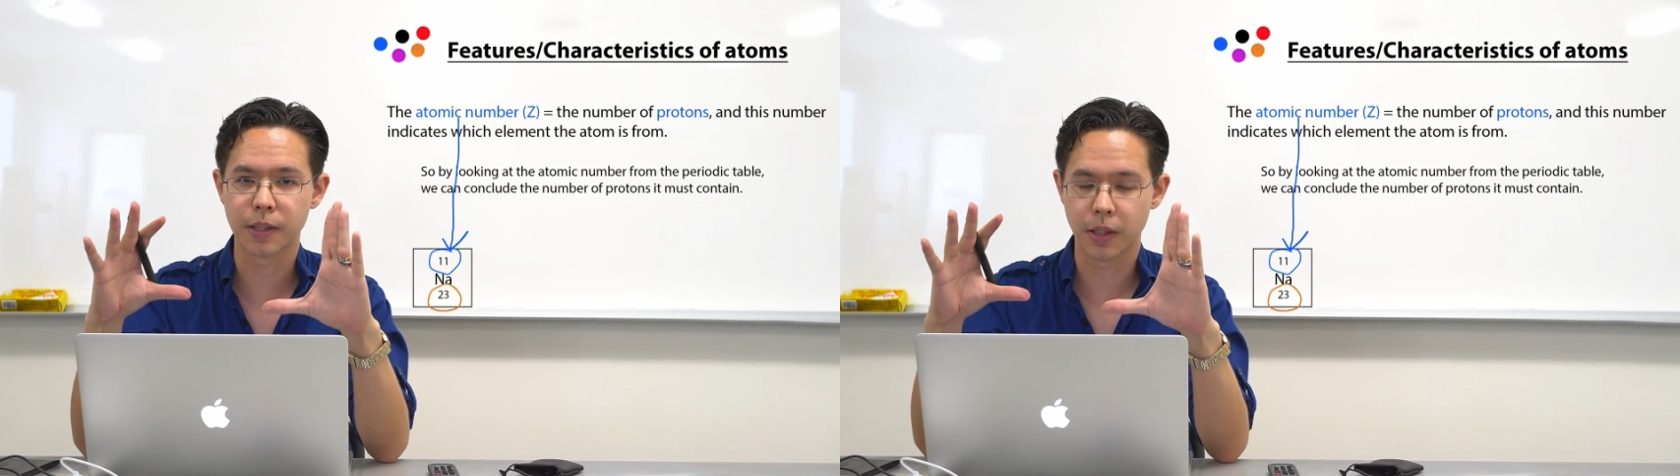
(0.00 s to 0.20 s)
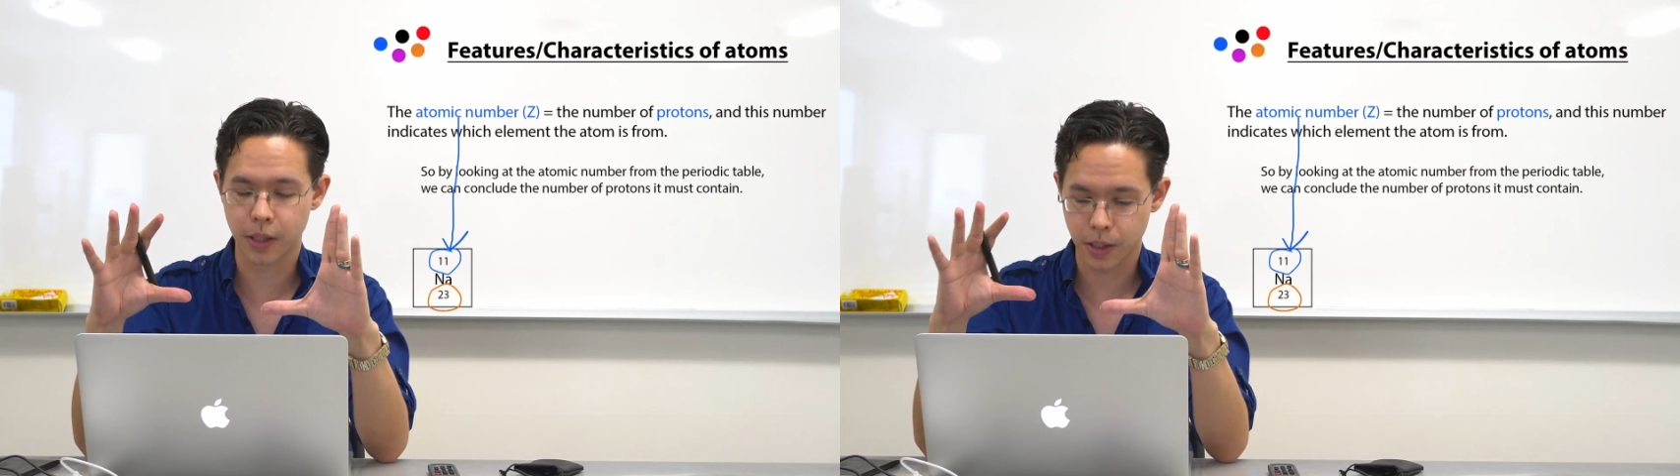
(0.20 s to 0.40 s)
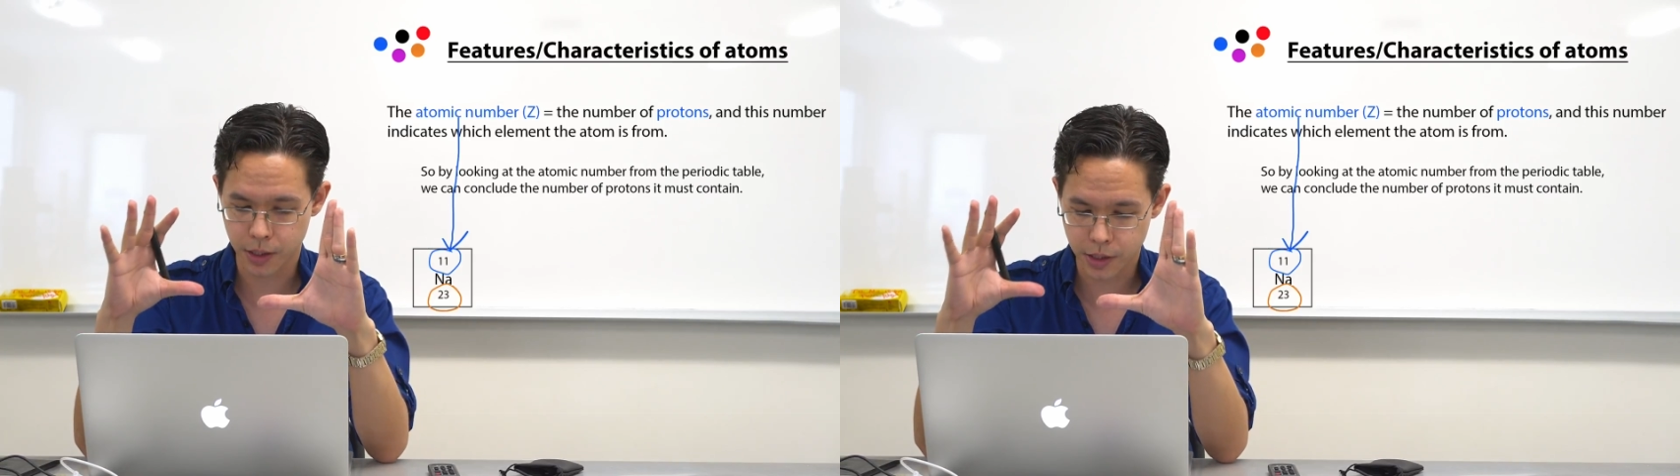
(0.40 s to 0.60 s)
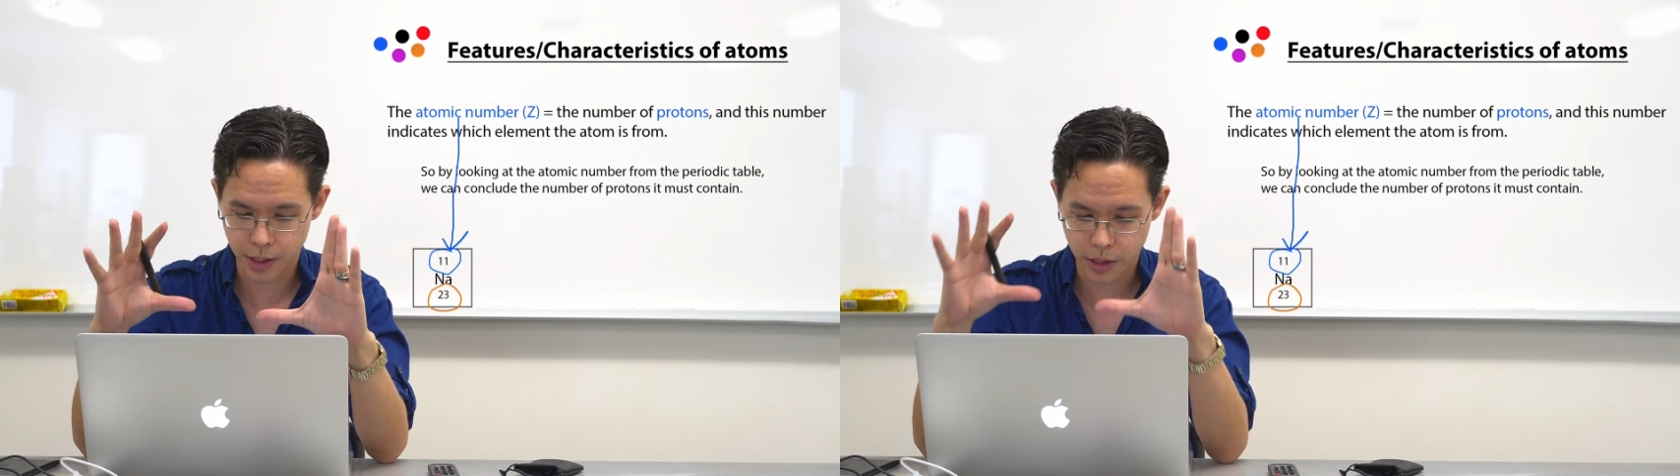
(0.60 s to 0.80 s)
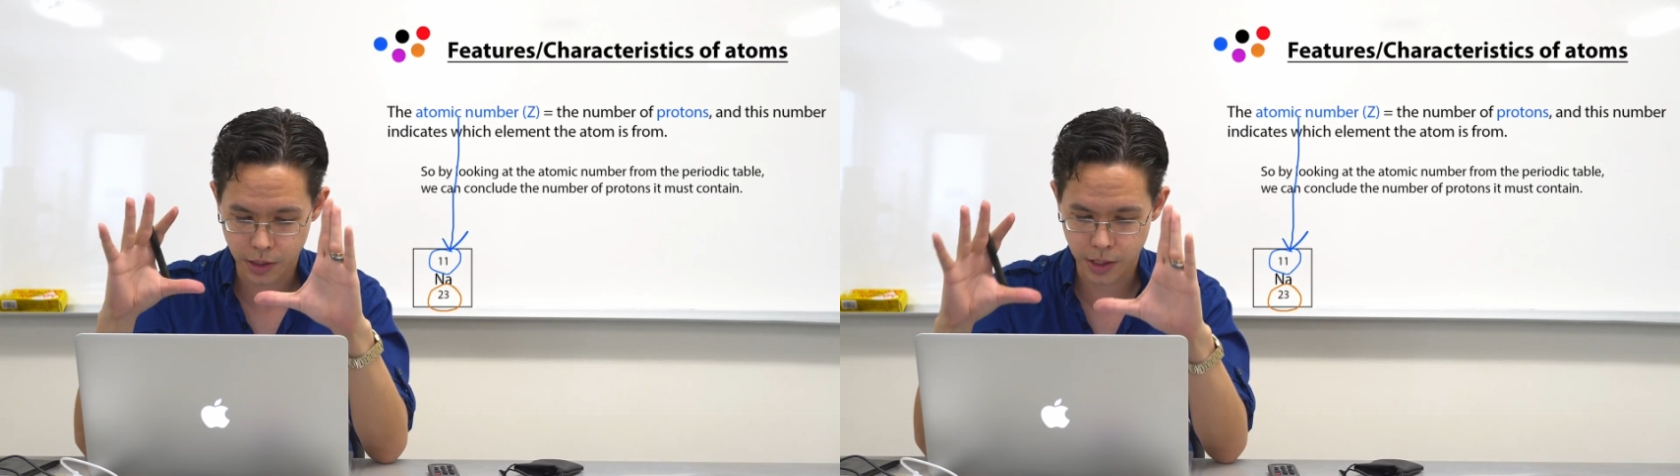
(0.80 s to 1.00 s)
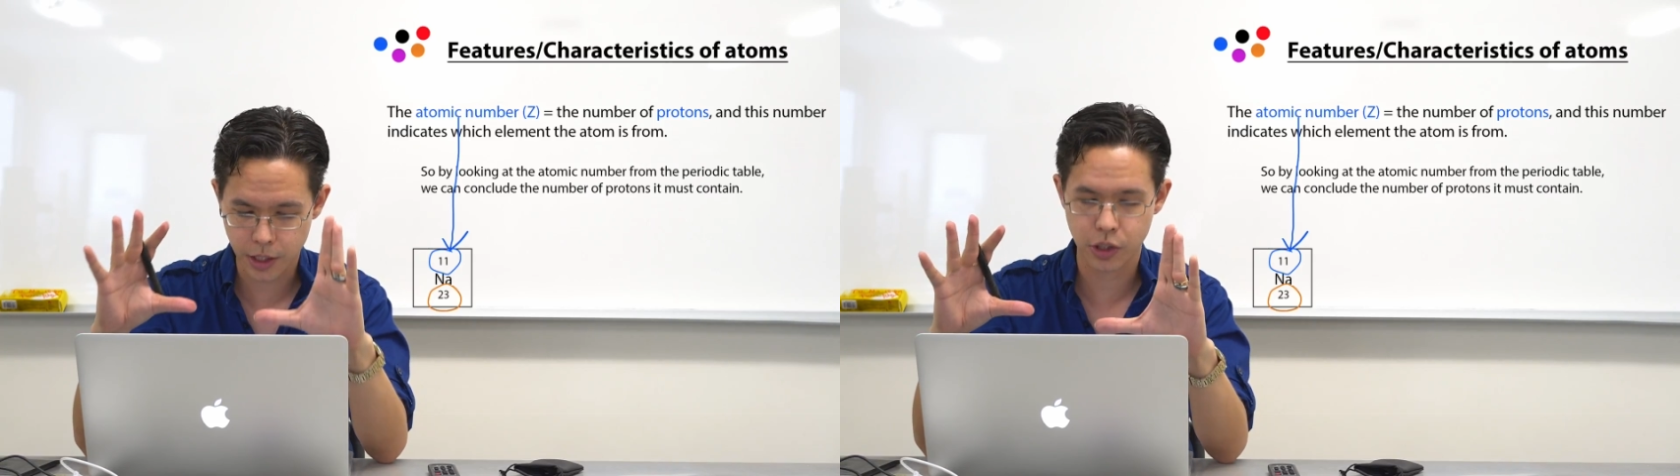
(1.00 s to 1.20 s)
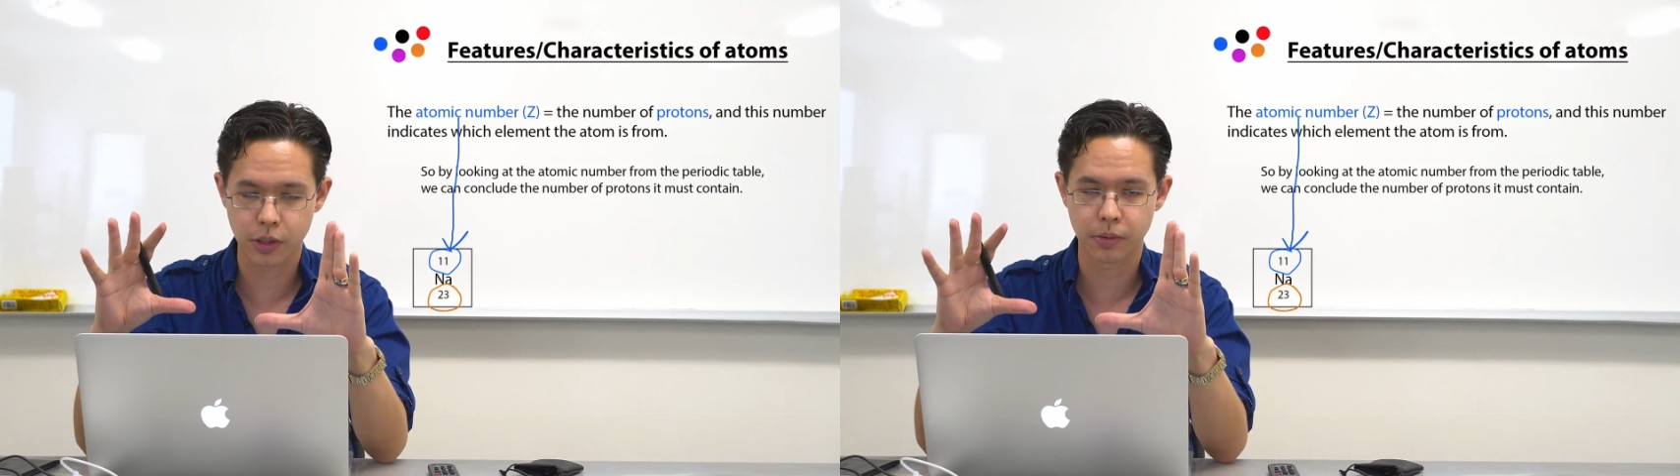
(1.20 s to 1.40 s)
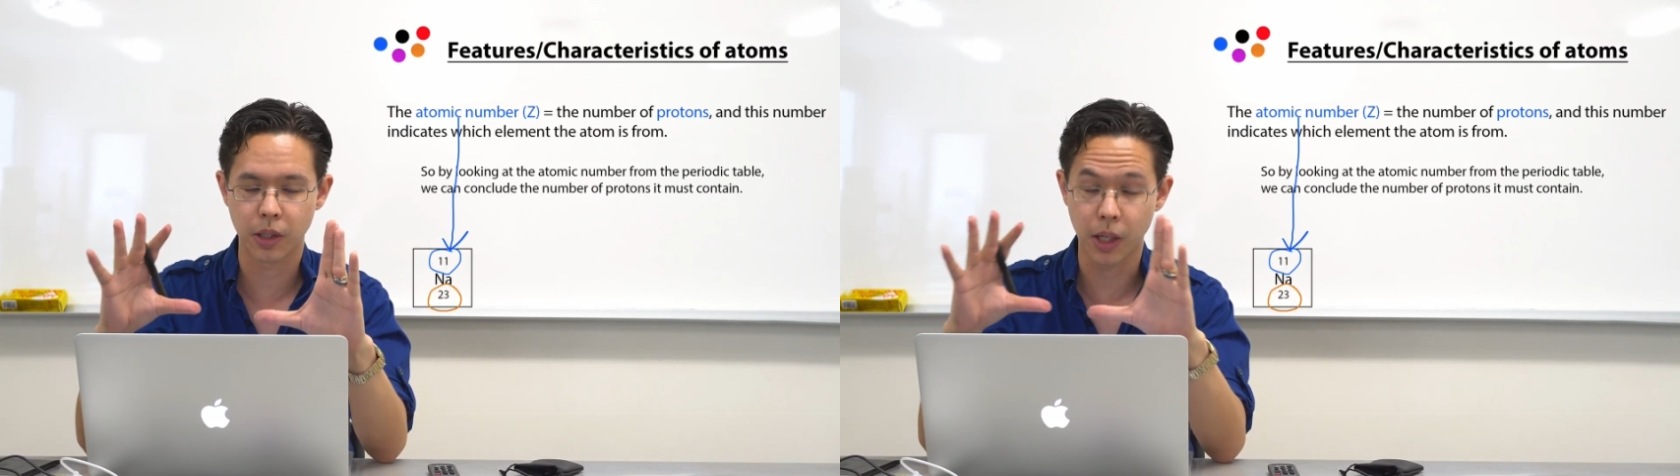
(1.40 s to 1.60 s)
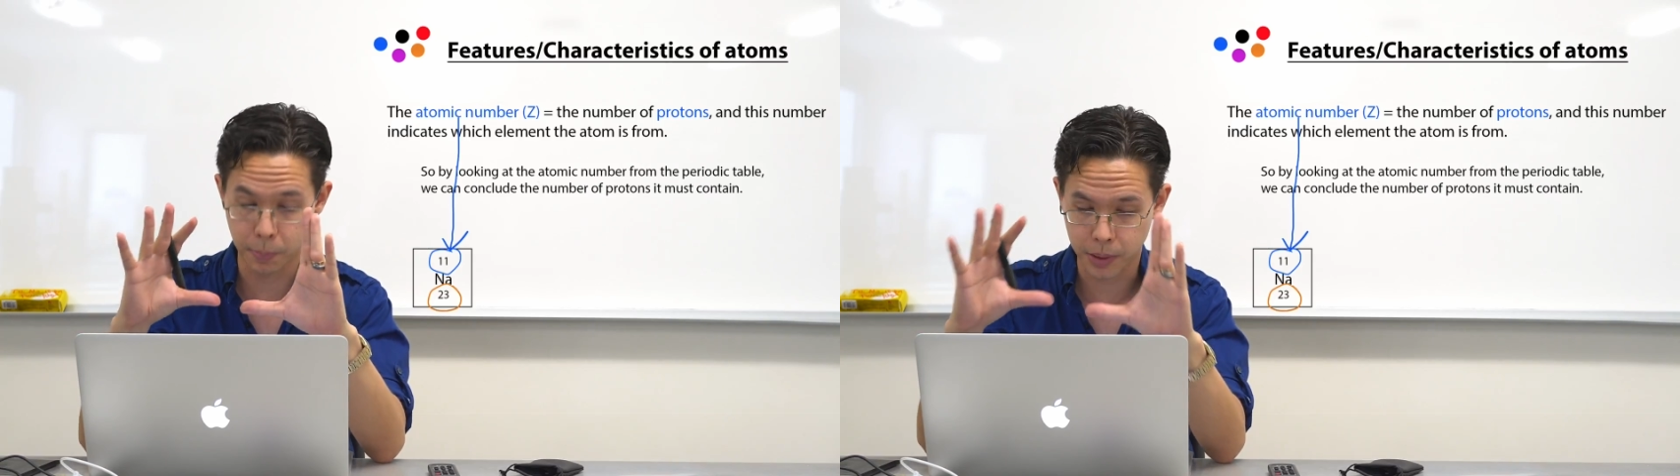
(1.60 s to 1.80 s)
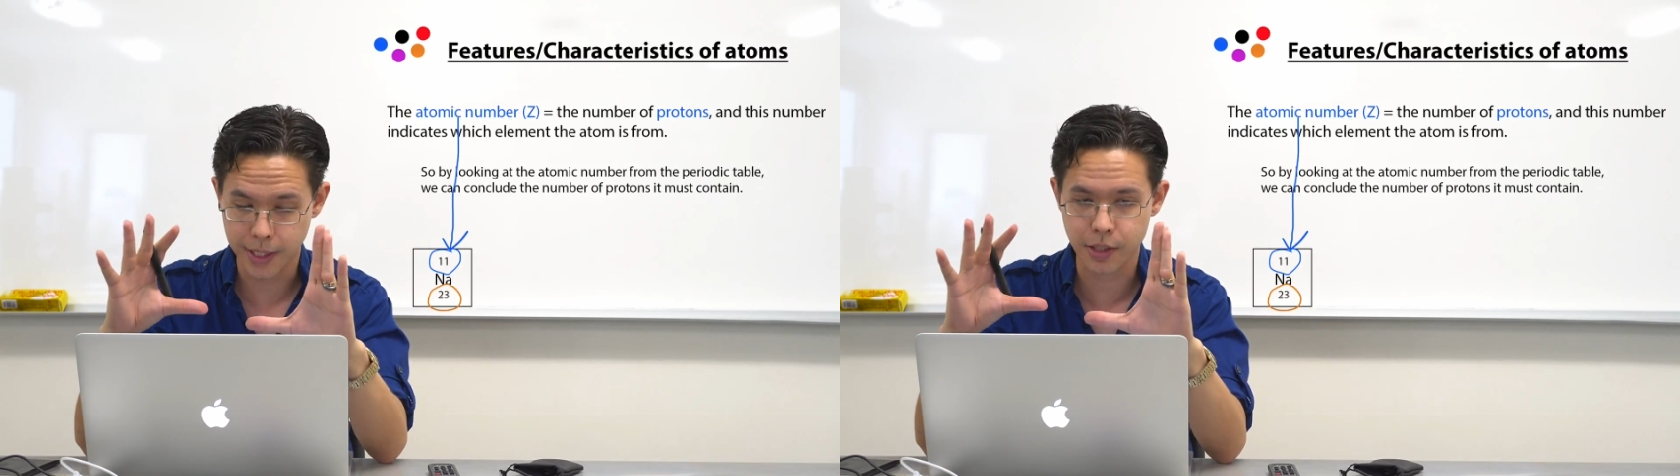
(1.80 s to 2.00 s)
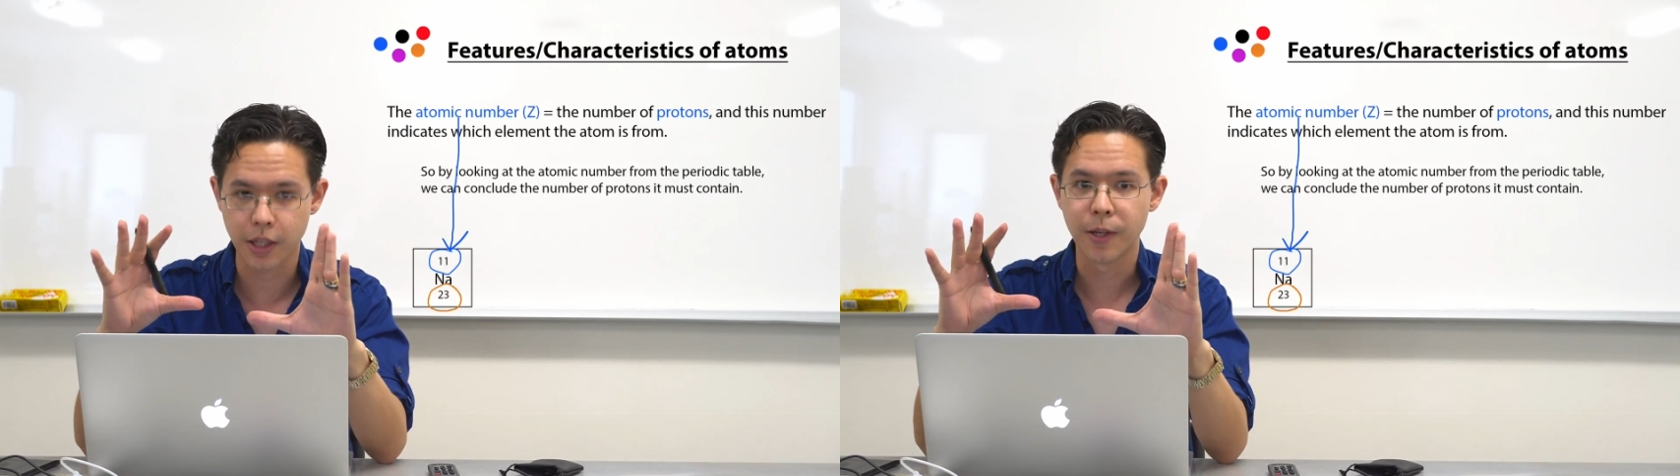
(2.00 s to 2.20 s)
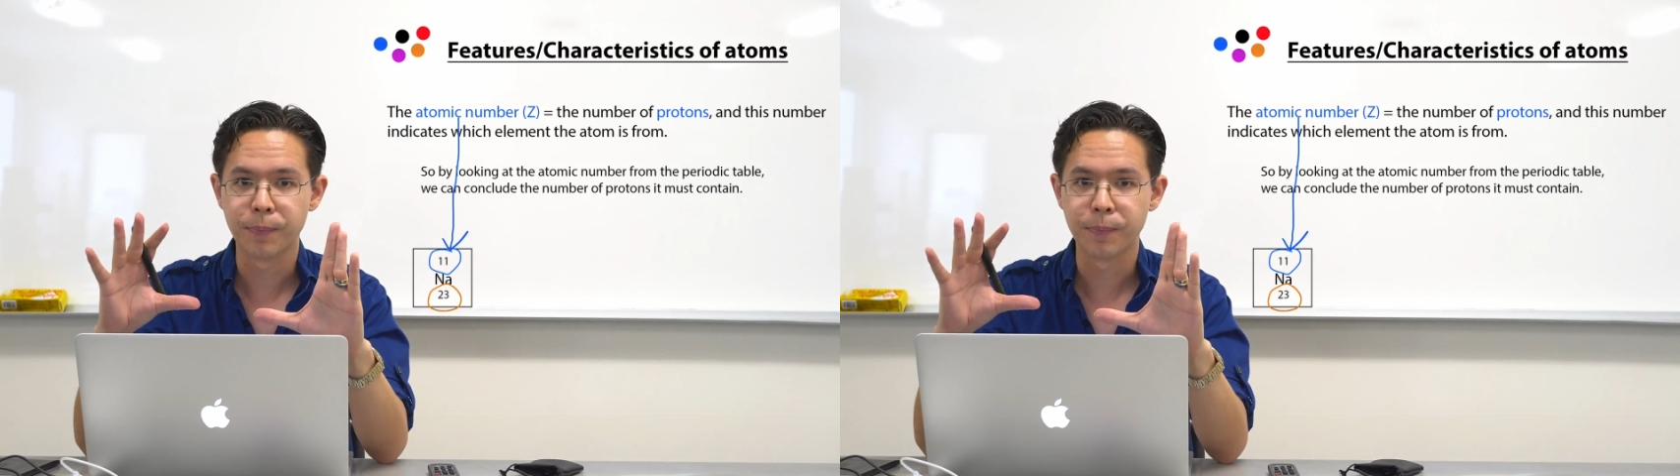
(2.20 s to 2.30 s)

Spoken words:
a plate,